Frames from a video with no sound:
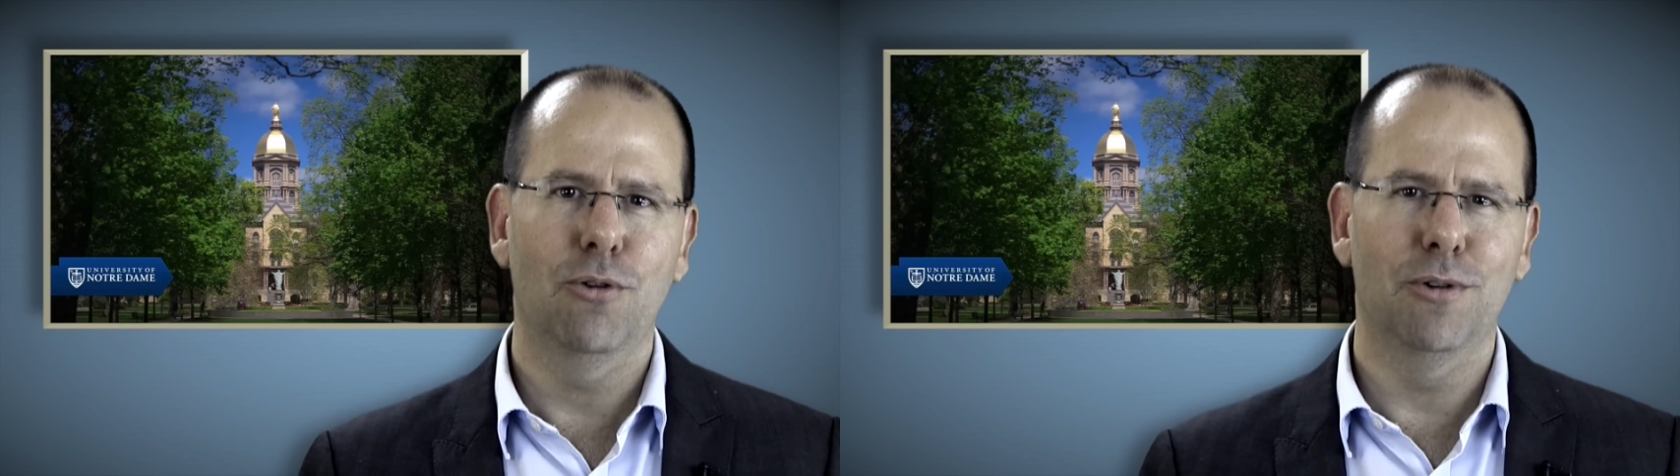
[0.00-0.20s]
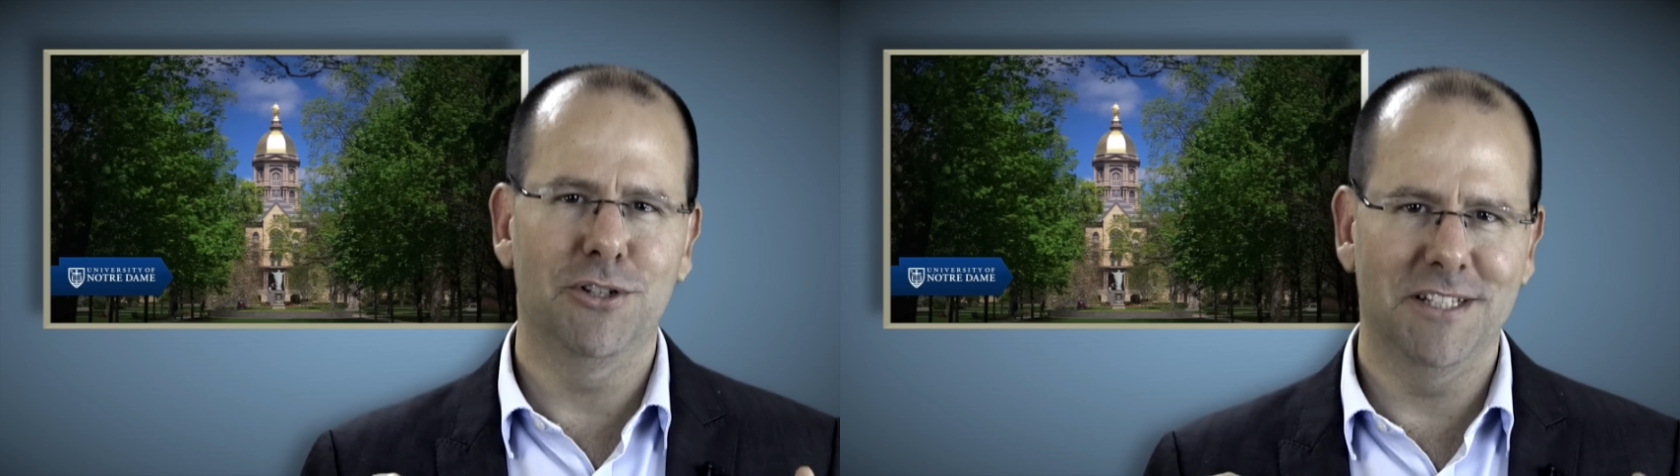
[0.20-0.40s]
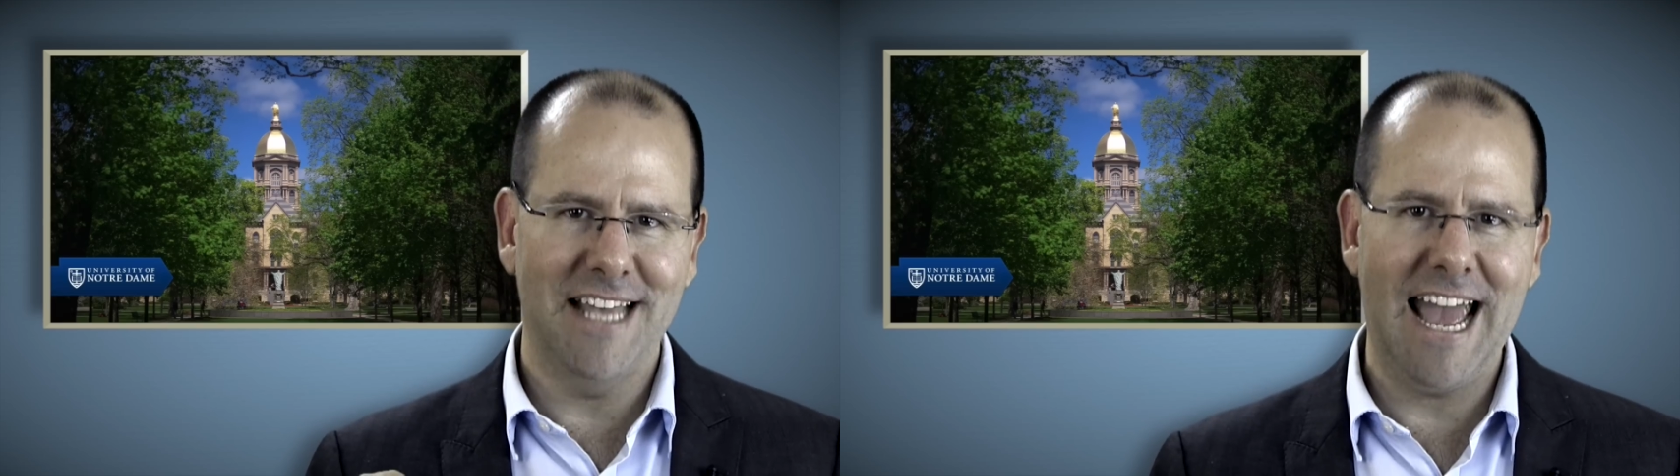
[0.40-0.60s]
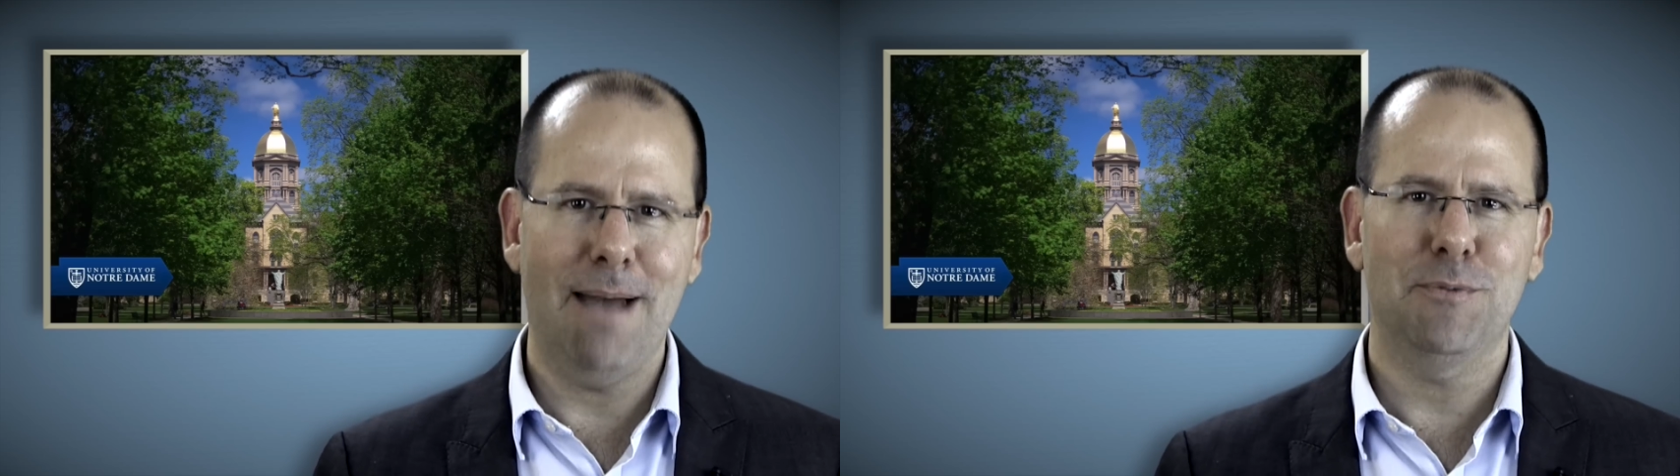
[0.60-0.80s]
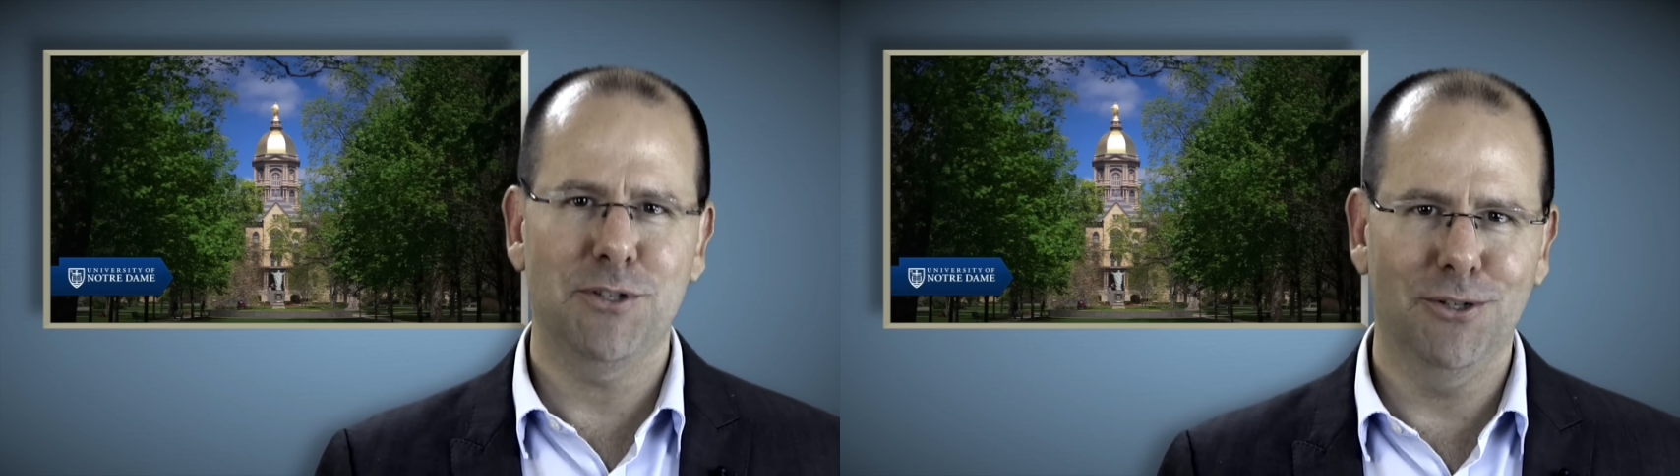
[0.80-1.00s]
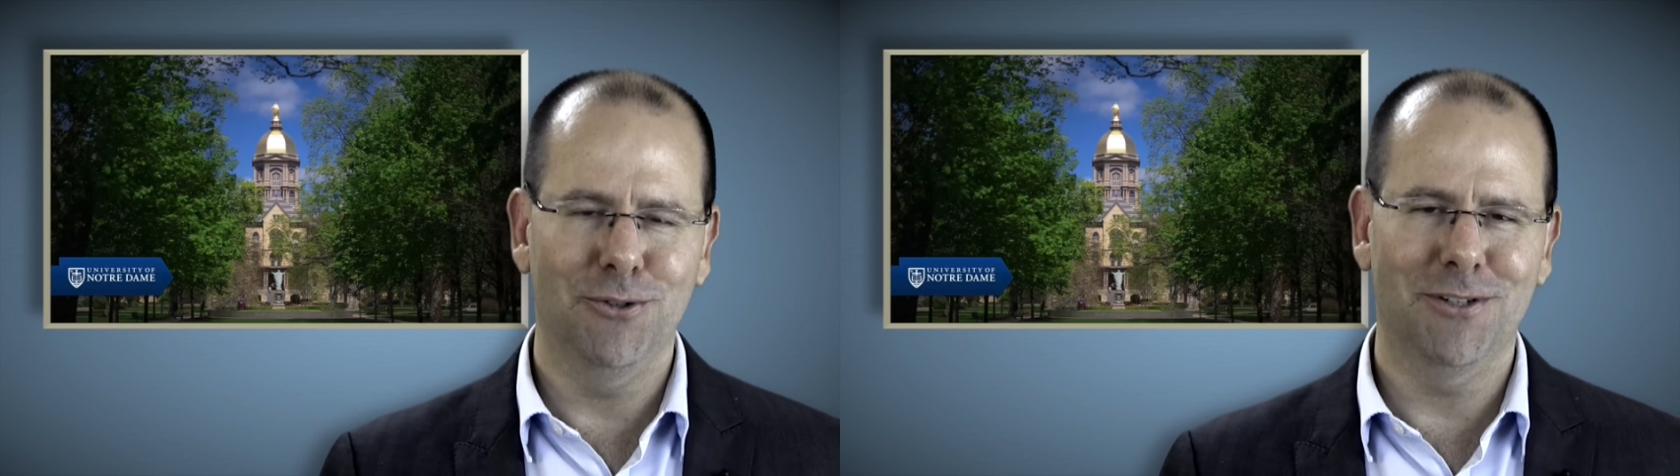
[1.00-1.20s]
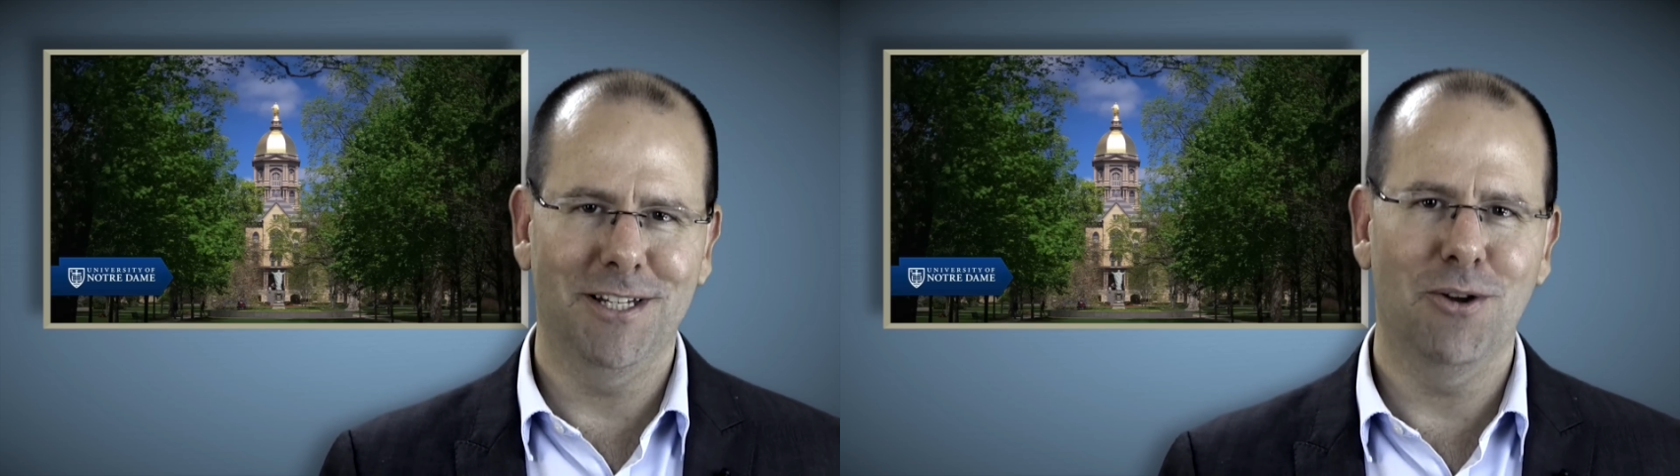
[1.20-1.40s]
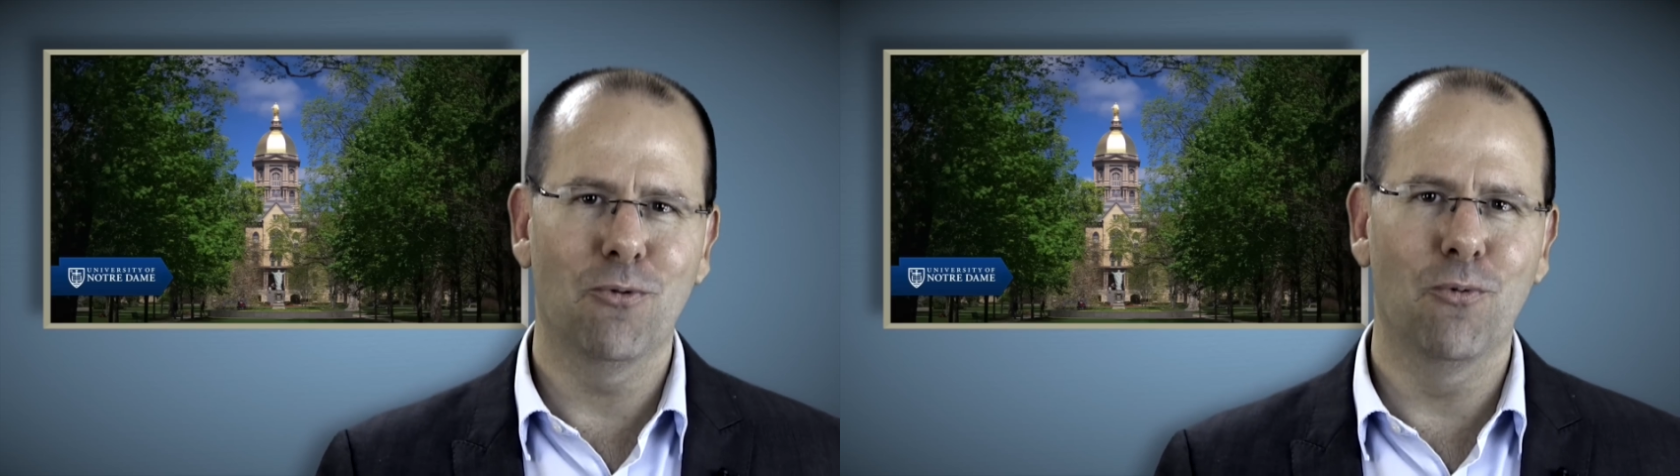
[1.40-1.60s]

which is absolutely